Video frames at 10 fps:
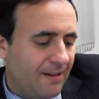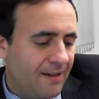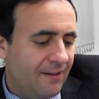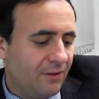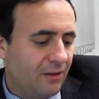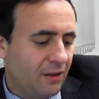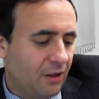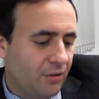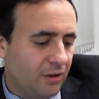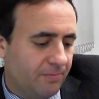even
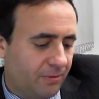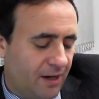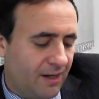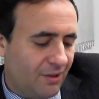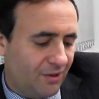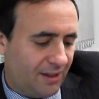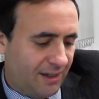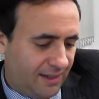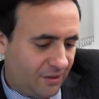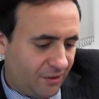though the price
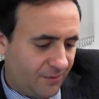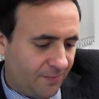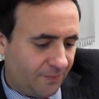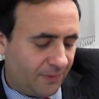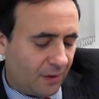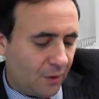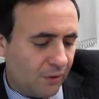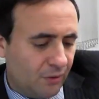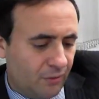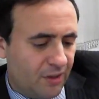has
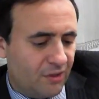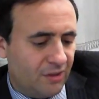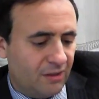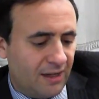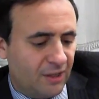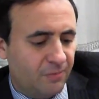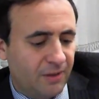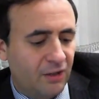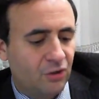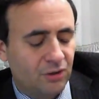risen,
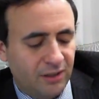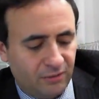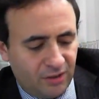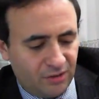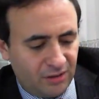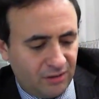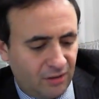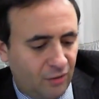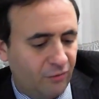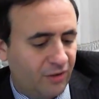exponentially risen
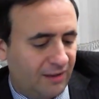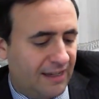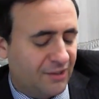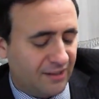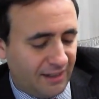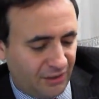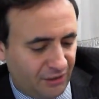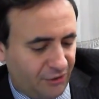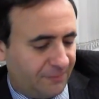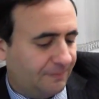over the last 9
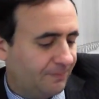years?